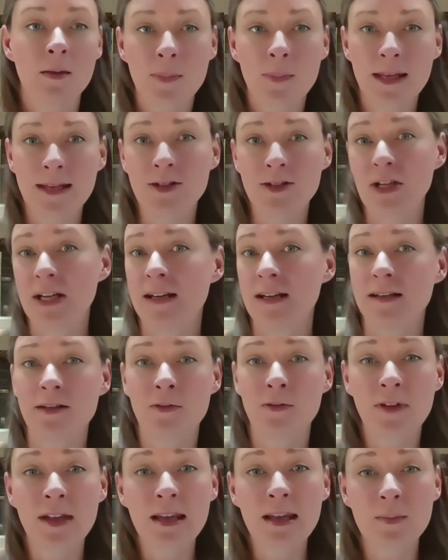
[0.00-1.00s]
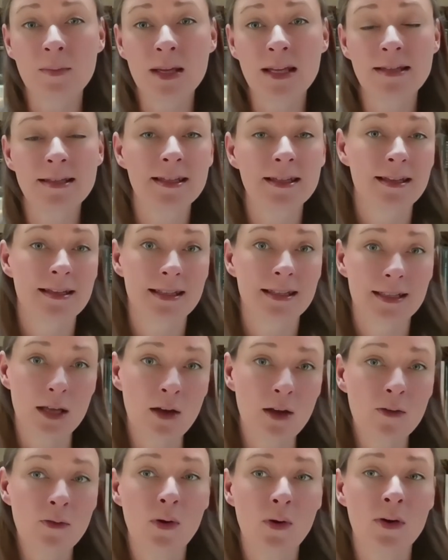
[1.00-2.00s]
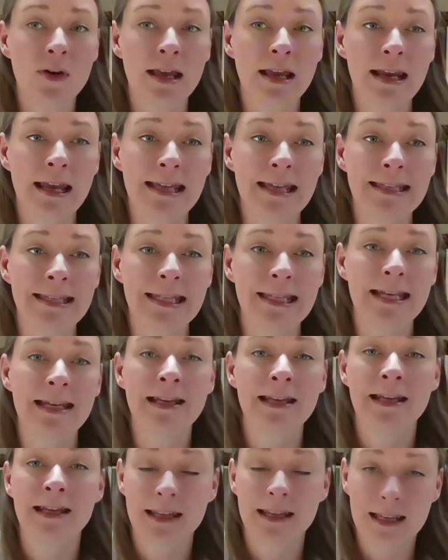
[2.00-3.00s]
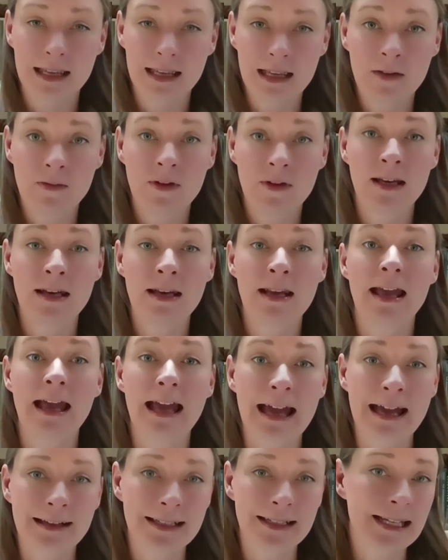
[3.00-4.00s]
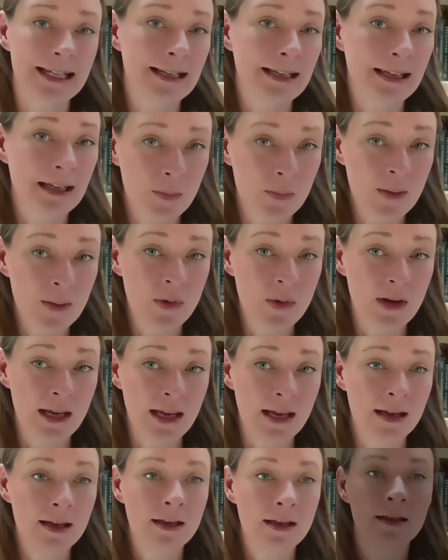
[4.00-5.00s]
pinching into filaments, self-organizing, even acting like memory.